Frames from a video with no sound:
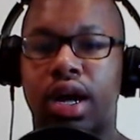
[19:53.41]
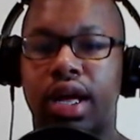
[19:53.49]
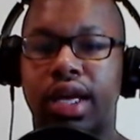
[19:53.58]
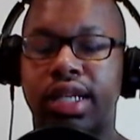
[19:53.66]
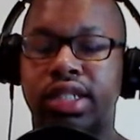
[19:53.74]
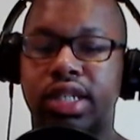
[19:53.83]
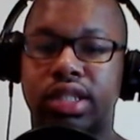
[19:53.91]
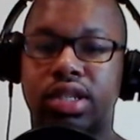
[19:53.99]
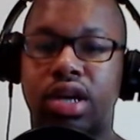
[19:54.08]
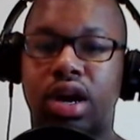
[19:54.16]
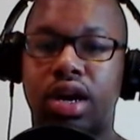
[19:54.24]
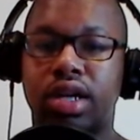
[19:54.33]
He just
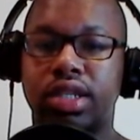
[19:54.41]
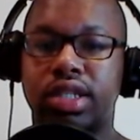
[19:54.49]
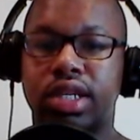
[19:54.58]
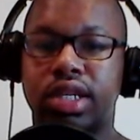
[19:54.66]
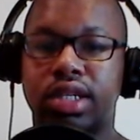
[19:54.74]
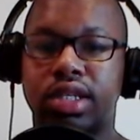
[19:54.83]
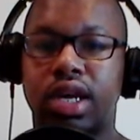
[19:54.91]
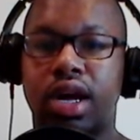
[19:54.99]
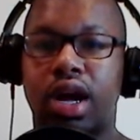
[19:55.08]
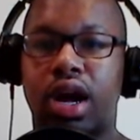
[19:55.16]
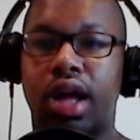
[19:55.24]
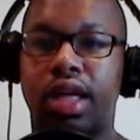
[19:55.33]
lost his
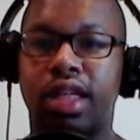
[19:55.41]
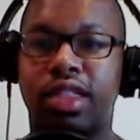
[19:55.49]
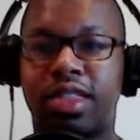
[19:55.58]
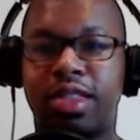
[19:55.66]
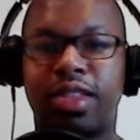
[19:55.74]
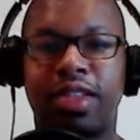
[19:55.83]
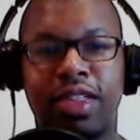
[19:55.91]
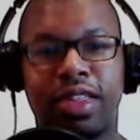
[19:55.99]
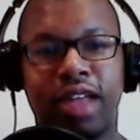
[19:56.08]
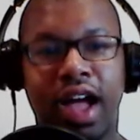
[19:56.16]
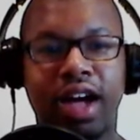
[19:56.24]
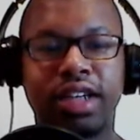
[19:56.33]
his
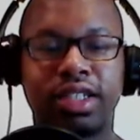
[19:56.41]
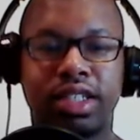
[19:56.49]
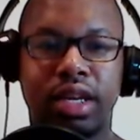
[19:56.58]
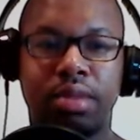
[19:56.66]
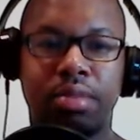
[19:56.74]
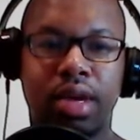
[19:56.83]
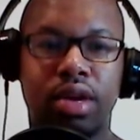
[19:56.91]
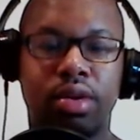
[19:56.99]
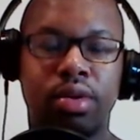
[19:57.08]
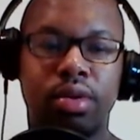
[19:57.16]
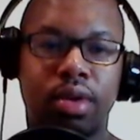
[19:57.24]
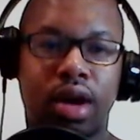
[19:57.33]
college teammate,
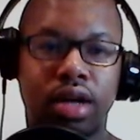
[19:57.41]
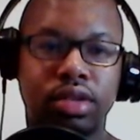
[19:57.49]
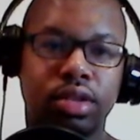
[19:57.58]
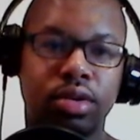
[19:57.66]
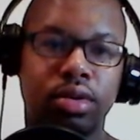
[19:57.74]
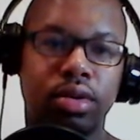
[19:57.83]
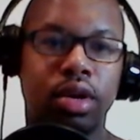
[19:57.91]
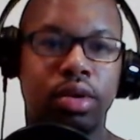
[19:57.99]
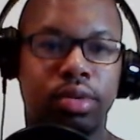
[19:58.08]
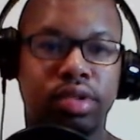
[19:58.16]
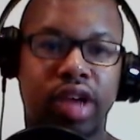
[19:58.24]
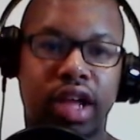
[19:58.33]
who also
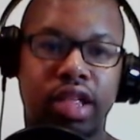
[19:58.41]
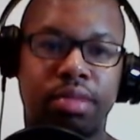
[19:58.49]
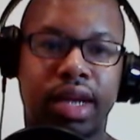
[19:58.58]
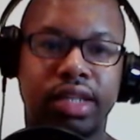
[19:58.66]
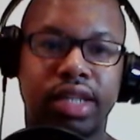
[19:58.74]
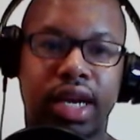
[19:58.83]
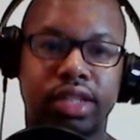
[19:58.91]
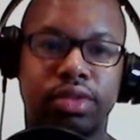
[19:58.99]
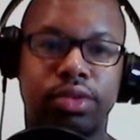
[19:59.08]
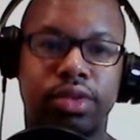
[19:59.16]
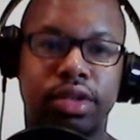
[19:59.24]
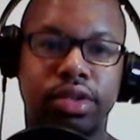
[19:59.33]
was drafted by
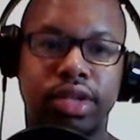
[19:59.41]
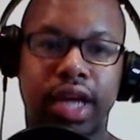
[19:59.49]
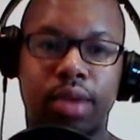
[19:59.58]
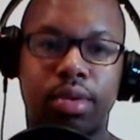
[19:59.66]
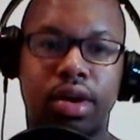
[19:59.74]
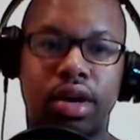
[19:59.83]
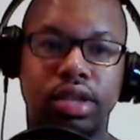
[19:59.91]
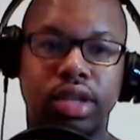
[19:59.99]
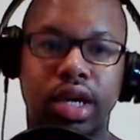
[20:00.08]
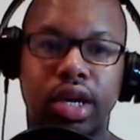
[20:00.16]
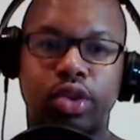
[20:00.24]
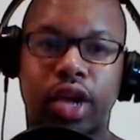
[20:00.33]
Jacksonville Jaguars,
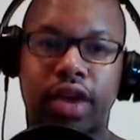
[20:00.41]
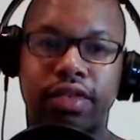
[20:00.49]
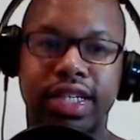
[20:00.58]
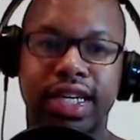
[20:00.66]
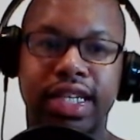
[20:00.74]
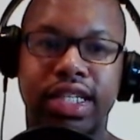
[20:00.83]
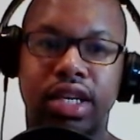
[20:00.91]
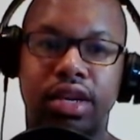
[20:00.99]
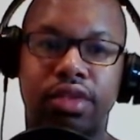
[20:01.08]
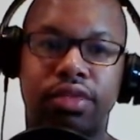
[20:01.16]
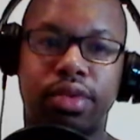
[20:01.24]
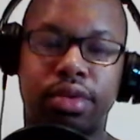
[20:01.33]
Travis
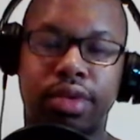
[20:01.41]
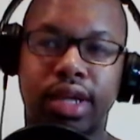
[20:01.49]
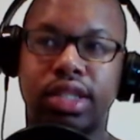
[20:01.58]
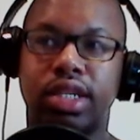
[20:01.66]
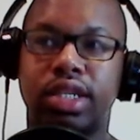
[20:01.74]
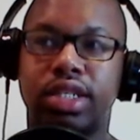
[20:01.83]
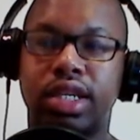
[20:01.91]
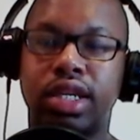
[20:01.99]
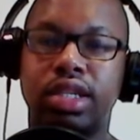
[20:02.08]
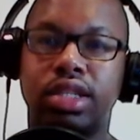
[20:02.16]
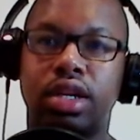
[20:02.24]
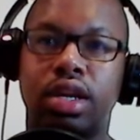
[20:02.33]
Etienne, the rest of the
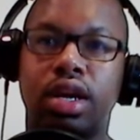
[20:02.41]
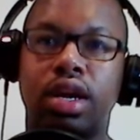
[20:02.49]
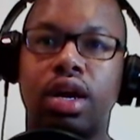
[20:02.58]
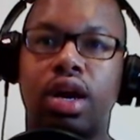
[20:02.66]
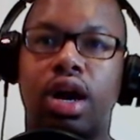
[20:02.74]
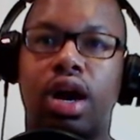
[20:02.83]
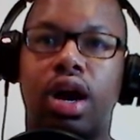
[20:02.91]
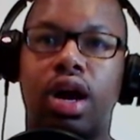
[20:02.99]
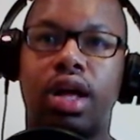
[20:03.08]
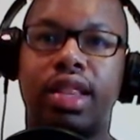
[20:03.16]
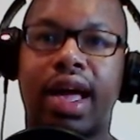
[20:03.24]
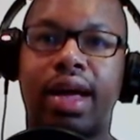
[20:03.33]
season.
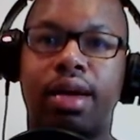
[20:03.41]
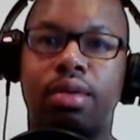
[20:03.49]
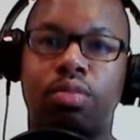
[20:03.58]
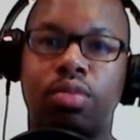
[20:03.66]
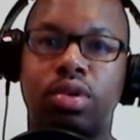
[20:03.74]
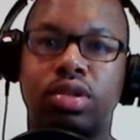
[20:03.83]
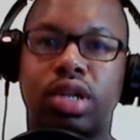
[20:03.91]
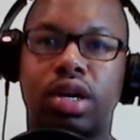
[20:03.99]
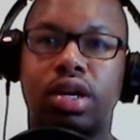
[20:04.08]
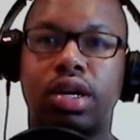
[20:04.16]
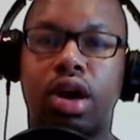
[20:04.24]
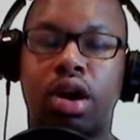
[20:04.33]
That will
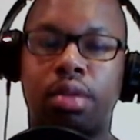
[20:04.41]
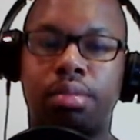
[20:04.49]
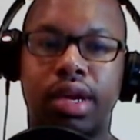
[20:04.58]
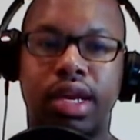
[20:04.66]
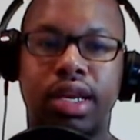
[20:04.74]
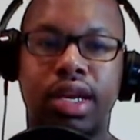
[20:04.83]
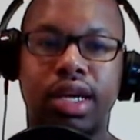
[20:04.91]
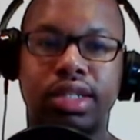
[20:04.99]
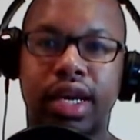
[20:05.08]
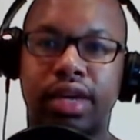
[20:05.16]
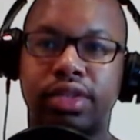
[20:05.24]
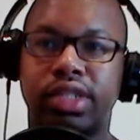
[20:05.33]
certainly hurt, but he does
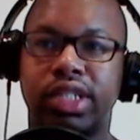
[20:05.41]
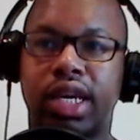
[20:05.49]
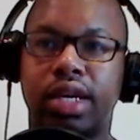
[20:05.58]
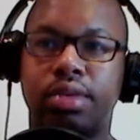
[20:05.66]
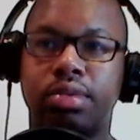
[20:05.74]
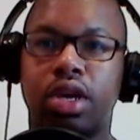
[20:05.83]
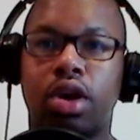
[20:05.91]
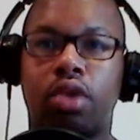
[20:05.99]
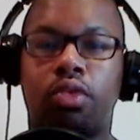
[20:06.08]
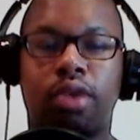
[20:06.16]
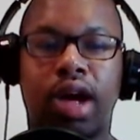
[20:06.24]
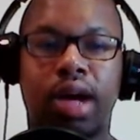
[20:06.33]
have James
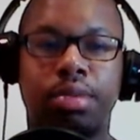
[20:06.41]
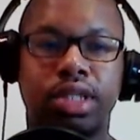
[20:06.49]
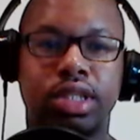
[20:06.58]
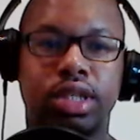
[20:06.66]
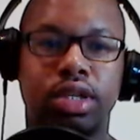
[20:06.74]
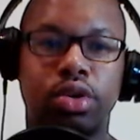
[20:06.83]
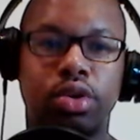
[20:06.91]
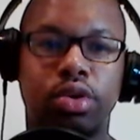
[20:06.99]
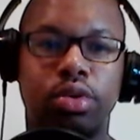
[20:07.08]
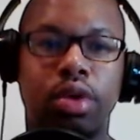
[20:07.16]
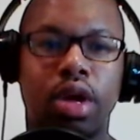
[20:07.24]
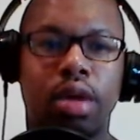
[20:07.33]
Robinson,
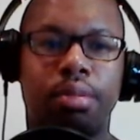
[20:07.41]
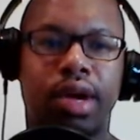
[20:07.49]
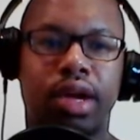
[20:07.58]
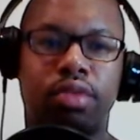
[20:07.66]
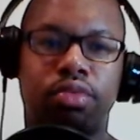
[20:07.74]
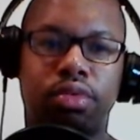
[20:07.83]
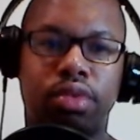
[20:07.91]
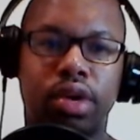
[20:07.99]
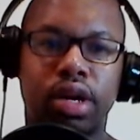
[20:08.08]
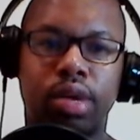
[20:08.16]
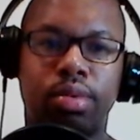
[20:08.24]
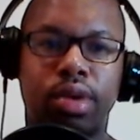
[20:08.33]
who played
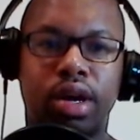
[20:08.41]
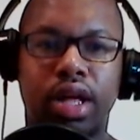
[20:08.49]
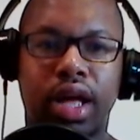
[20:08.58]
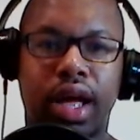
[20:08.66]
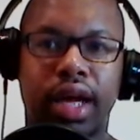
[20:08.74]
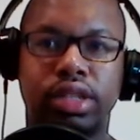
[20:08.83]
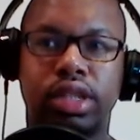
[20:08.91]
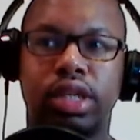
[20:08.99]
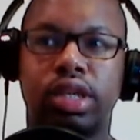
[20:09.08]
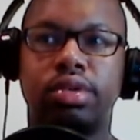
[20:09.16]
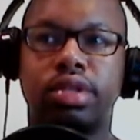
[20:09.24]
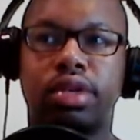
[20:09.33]
really well last year.
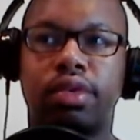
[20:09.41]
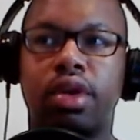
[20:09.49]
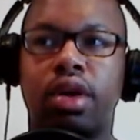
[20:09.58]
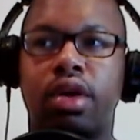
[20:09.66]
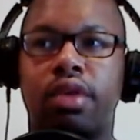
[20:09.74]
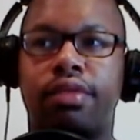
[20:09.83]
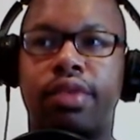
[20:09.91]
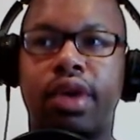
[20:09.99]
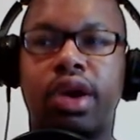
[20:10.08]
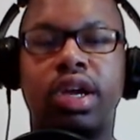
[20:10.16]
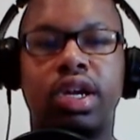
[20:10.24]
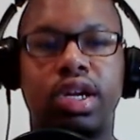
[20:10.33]
He was a
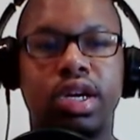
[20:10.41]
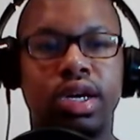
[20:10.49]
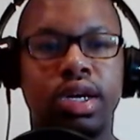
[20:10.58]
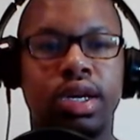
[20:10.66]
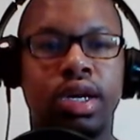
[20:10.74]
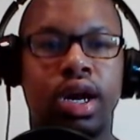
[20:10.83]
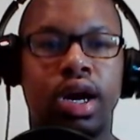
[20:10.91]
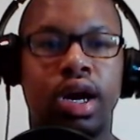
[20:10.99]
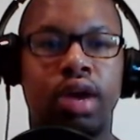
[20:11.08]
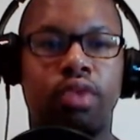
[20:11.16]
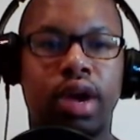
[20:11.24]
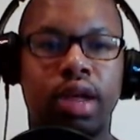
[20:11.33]
very good
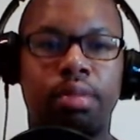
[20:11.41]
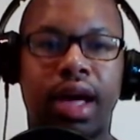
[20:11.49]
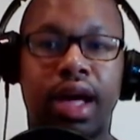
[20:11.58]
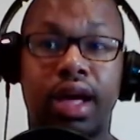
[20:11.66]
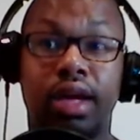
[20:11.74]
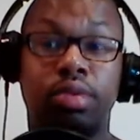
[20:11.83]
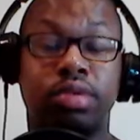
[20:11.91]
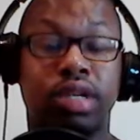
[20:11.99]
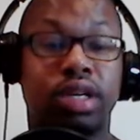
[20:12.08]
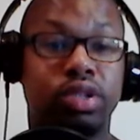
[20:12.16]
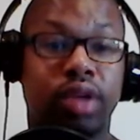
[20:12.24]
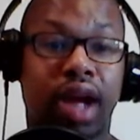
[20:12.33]
running back. He was
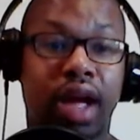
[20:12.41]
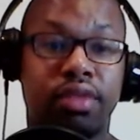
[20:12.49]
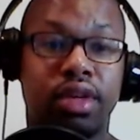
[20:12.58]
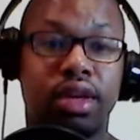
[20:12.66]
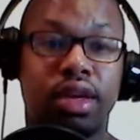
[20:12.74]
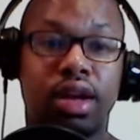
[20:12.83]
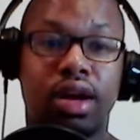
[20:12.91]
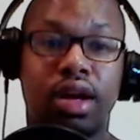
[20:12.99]
undrafted.